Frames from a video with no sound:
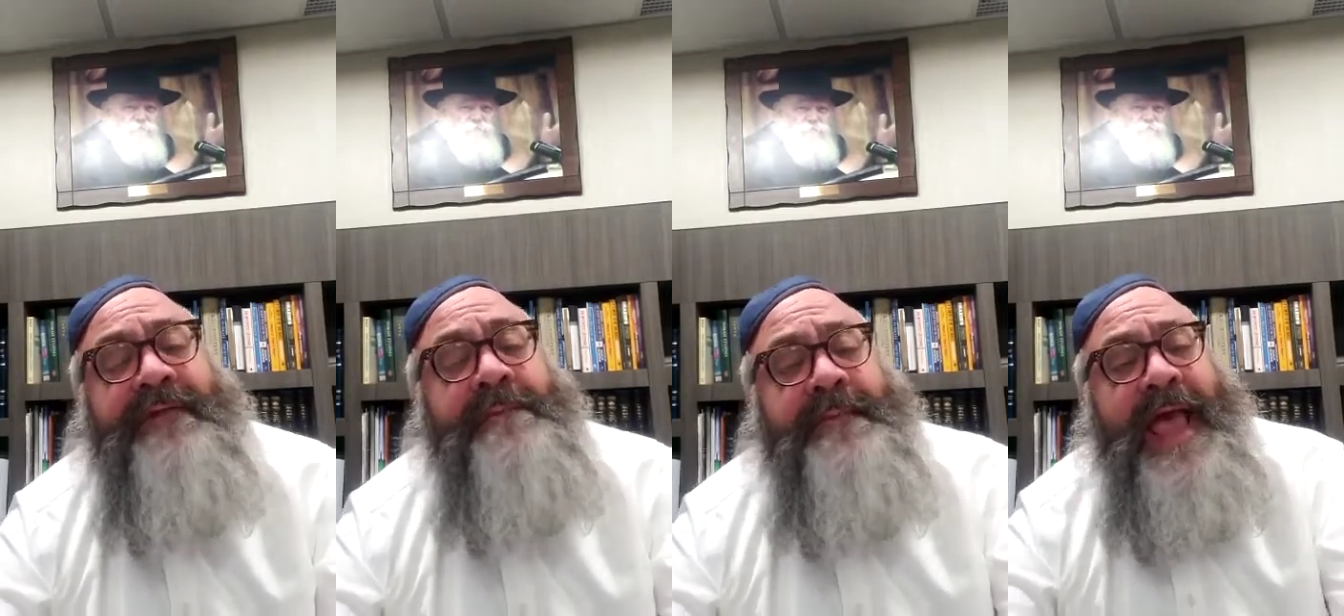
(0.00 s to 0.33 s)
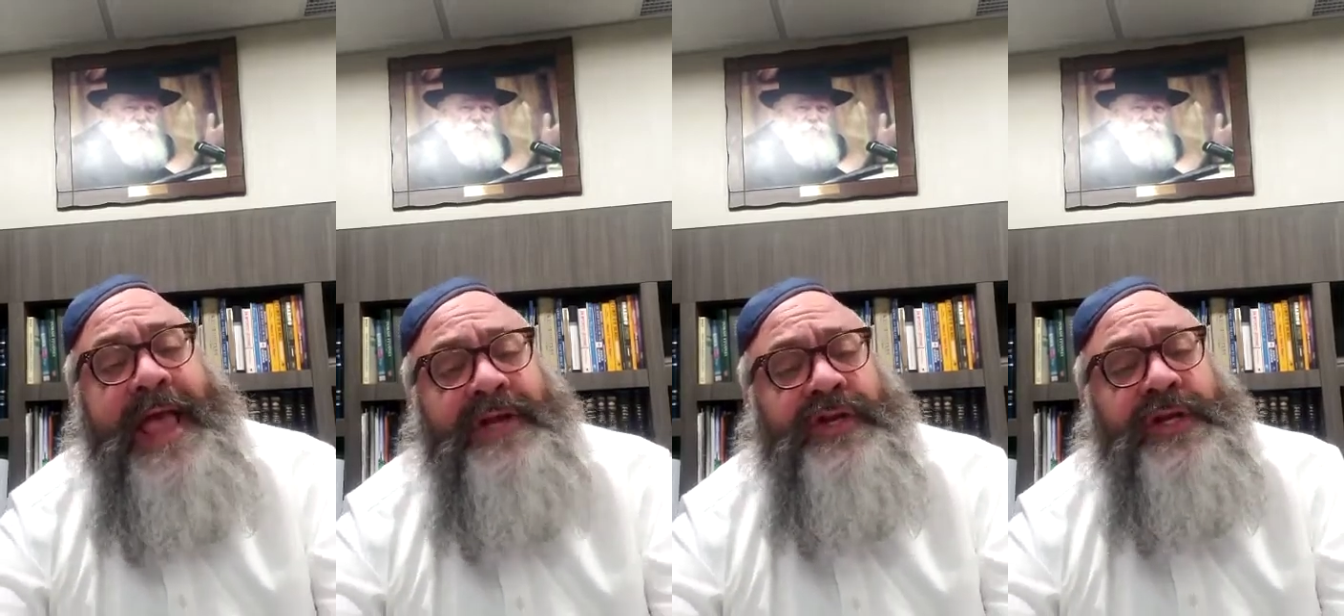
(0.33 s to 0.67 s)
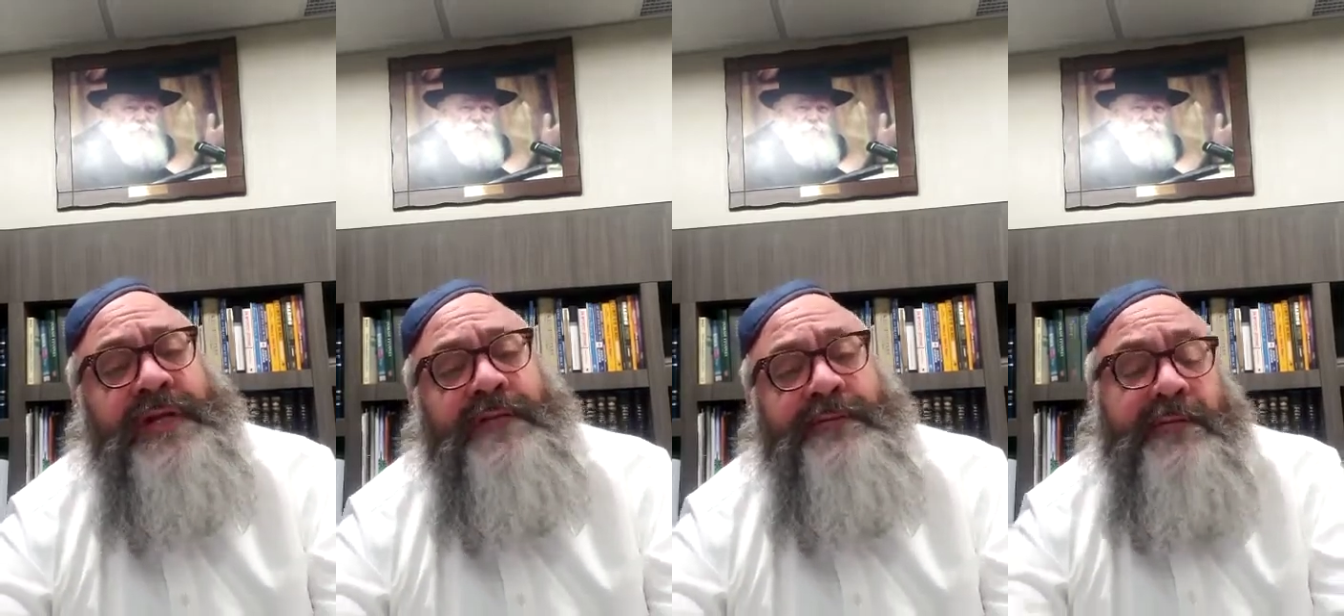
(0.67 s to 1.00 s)

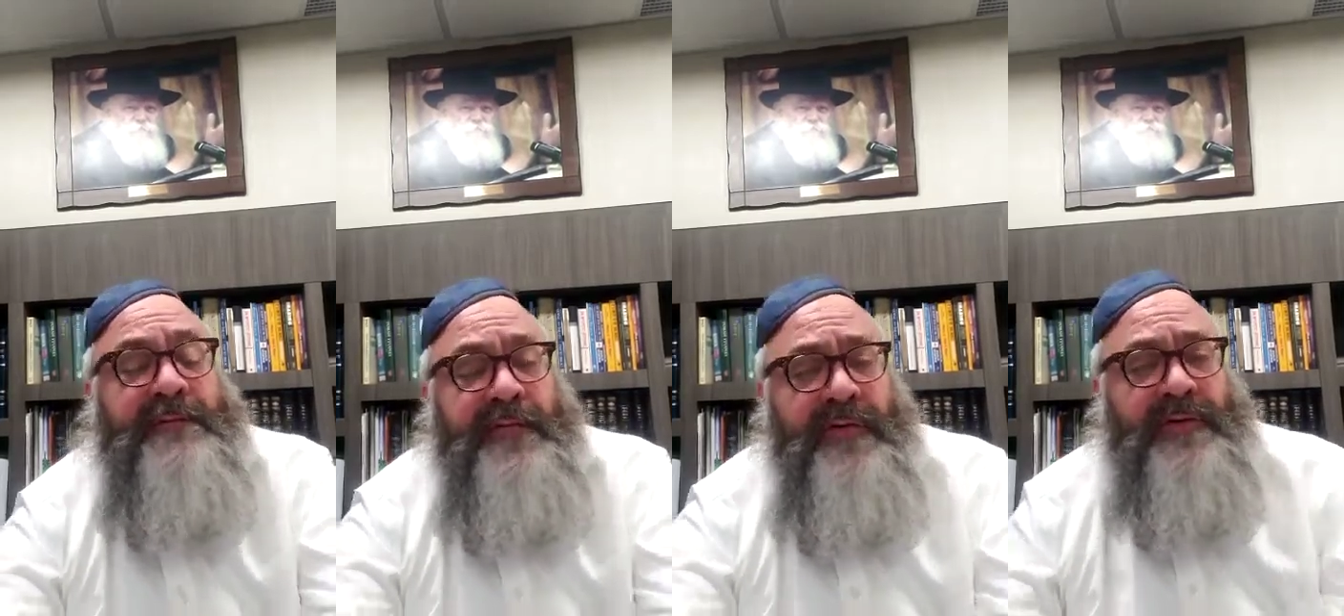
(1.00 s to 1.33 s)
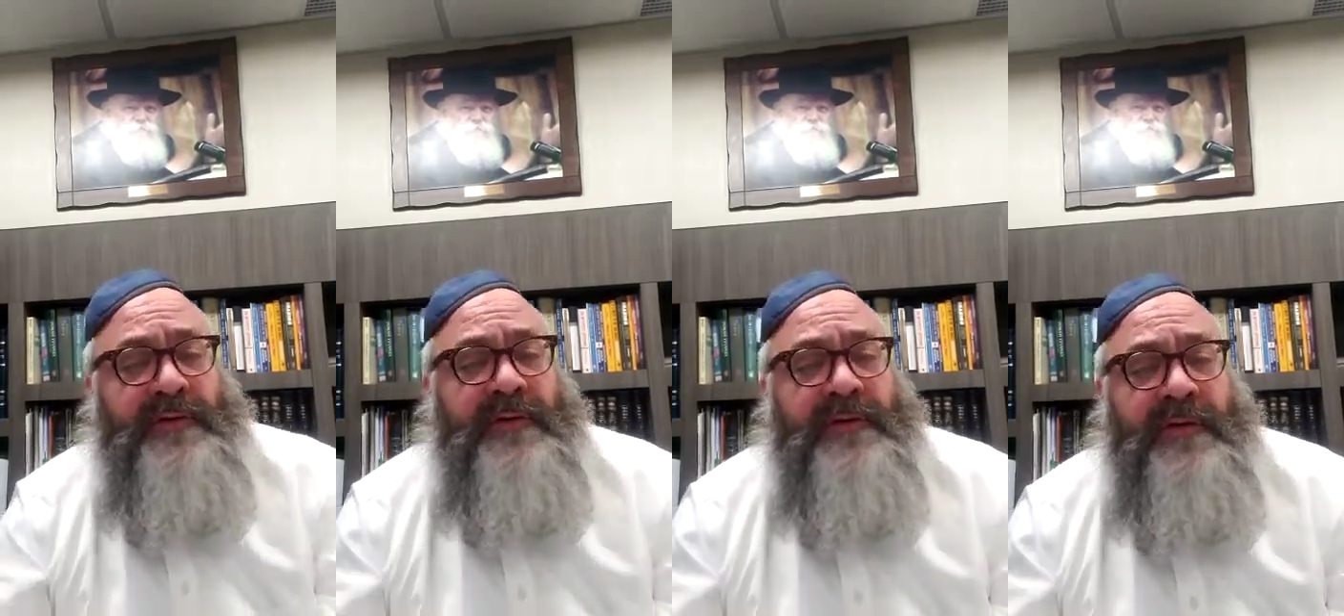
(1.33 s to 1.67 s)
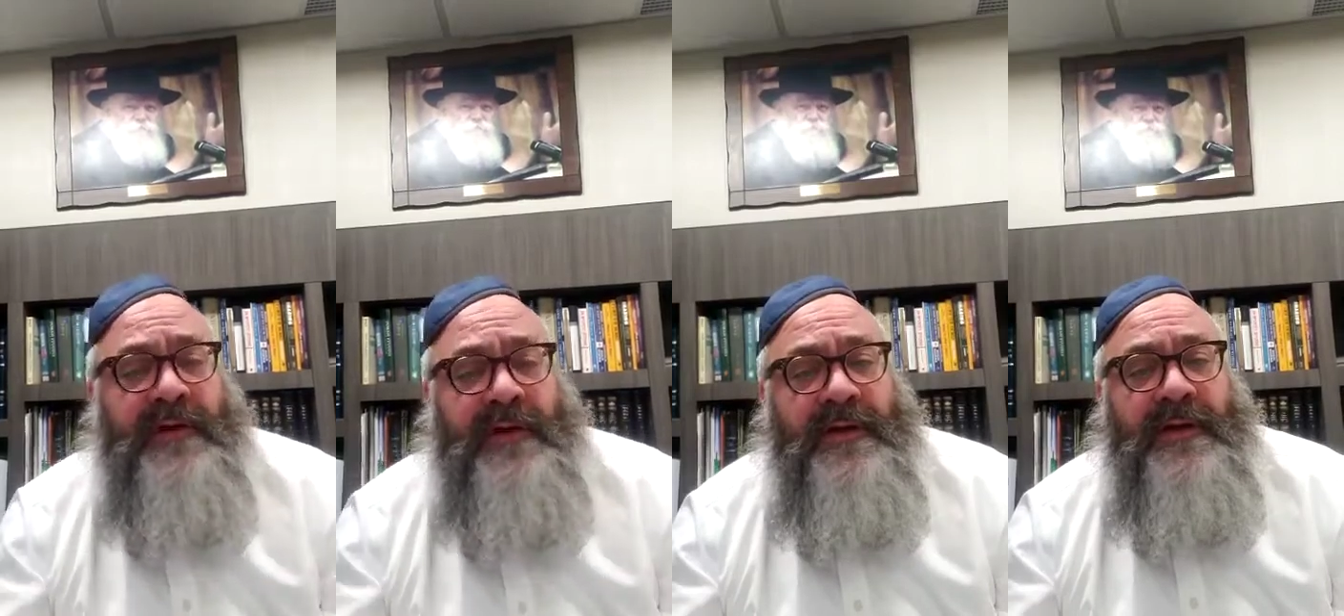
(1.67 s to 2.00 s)
temptations for food,
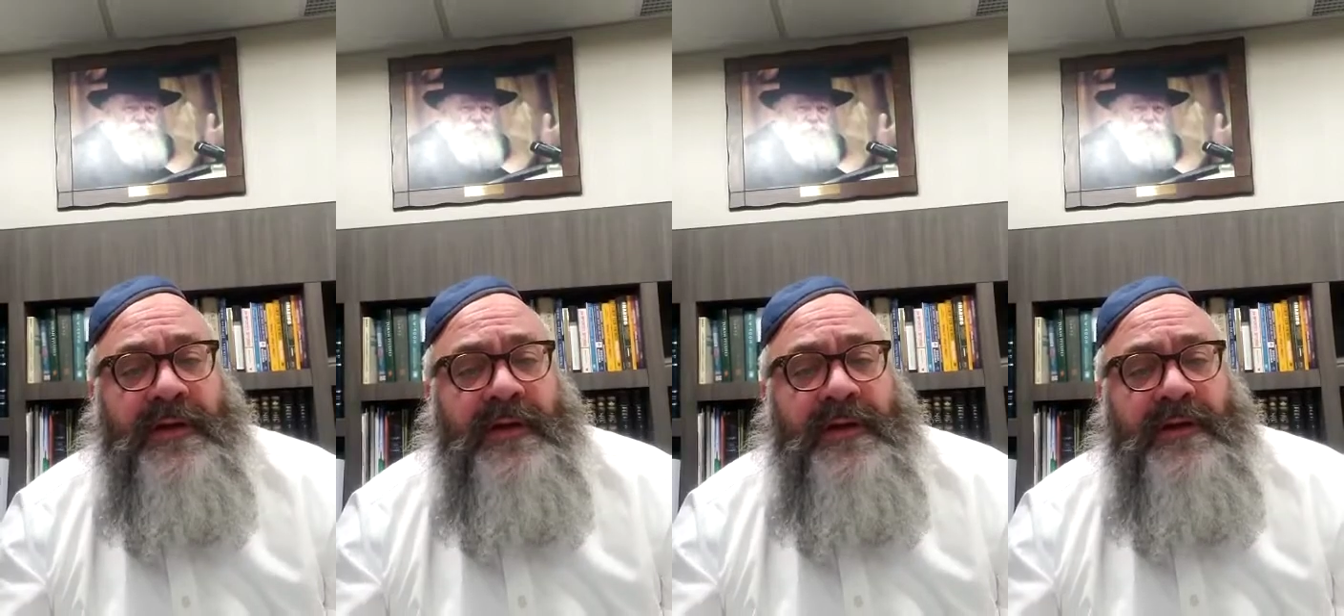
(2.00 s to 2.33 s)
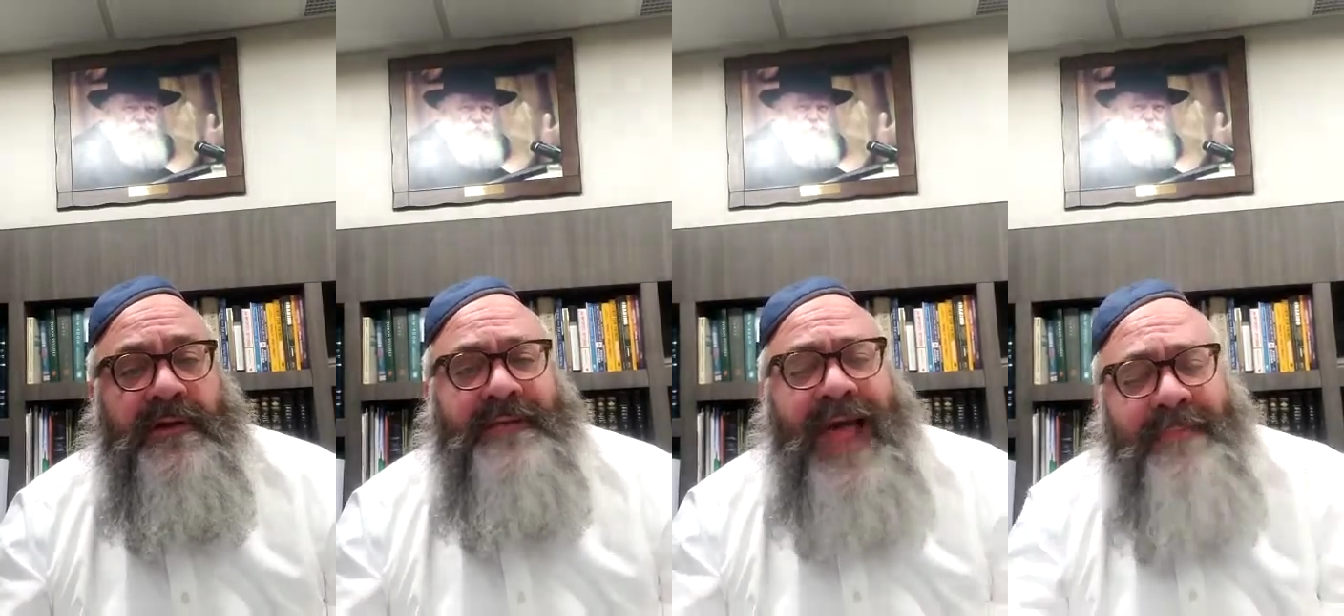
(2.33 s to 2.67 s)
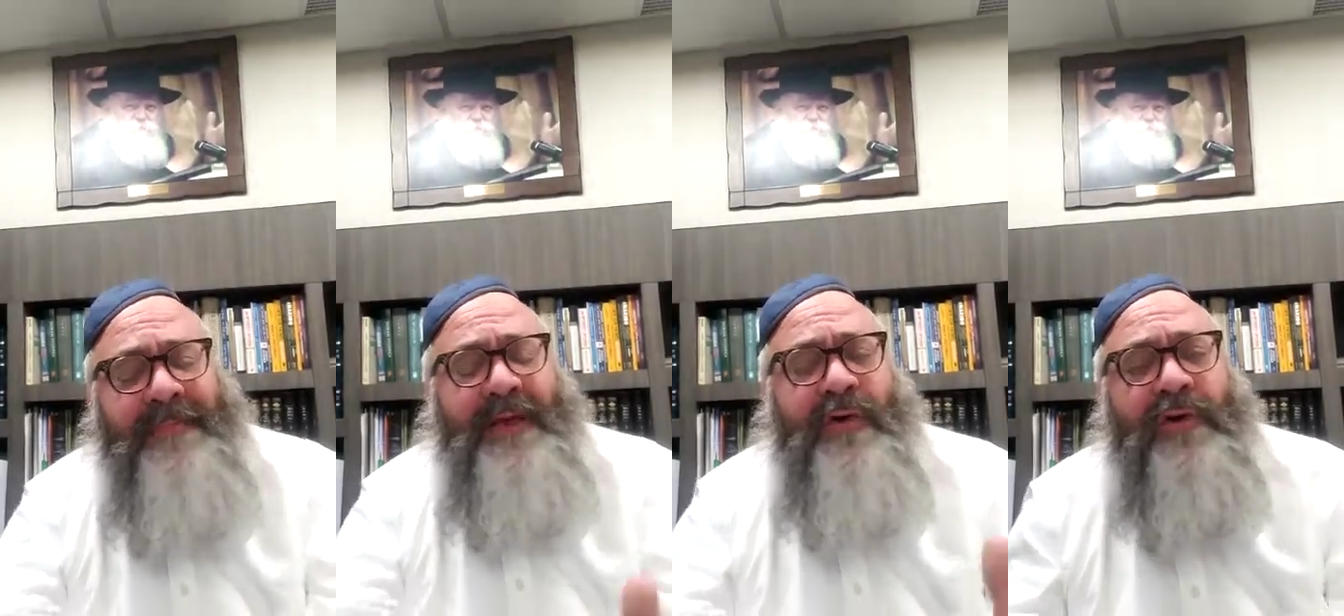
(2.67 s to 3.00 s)
not
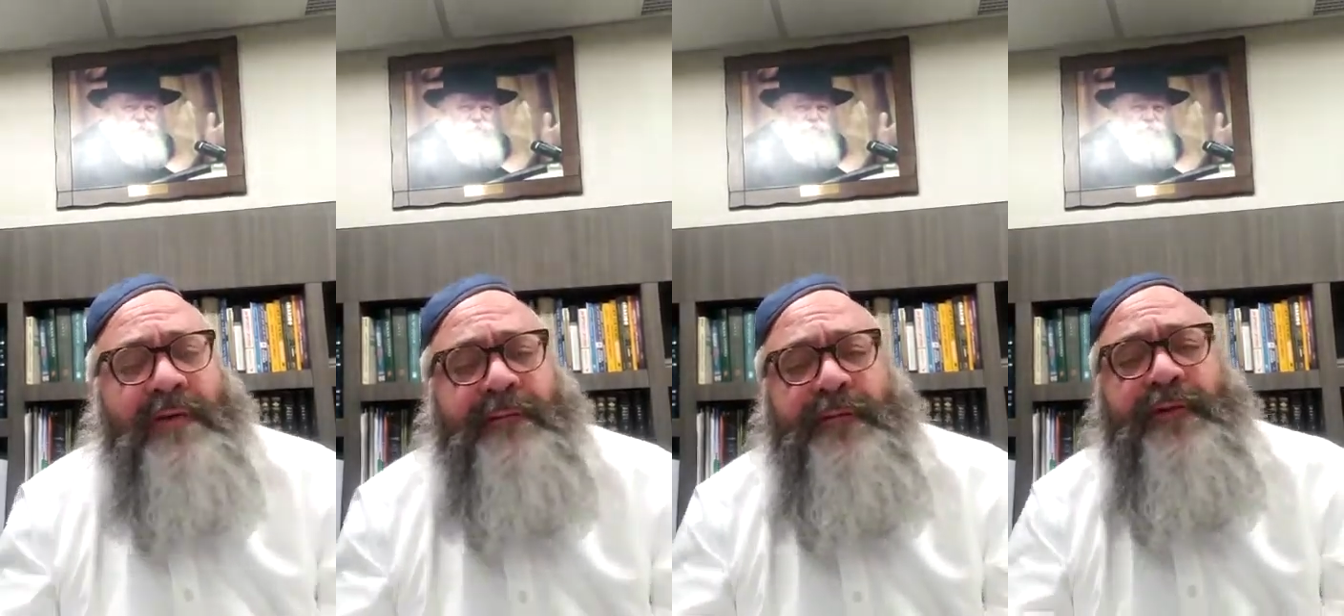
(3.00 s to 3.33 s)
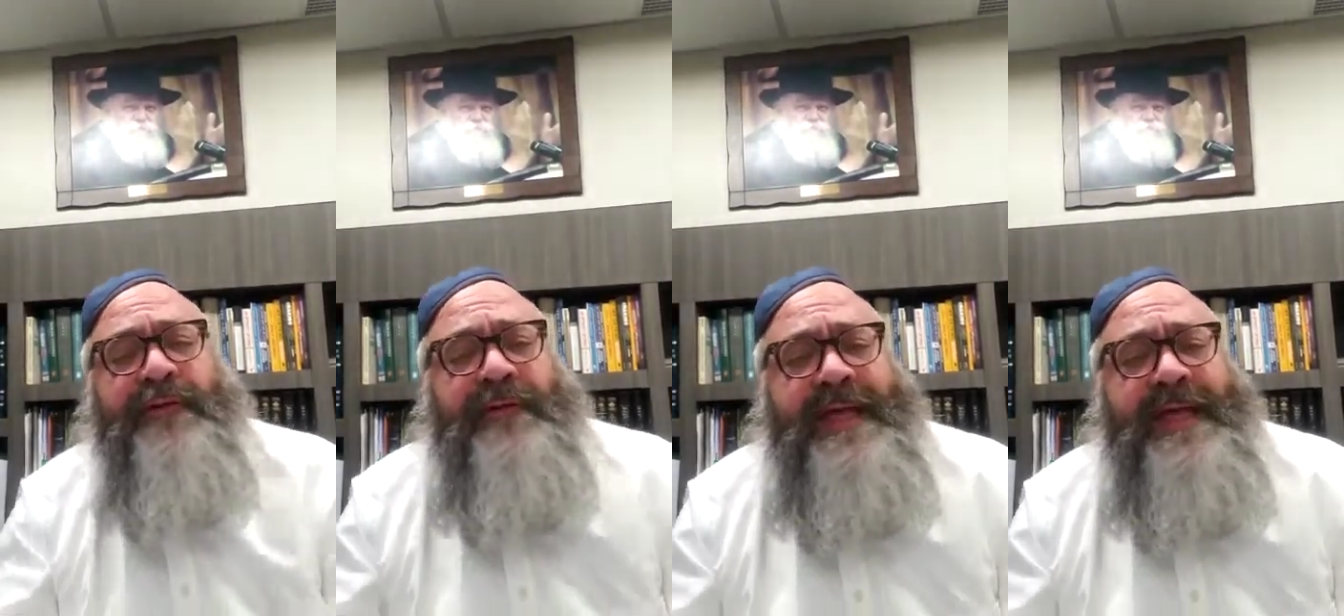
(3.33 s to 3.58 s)
because food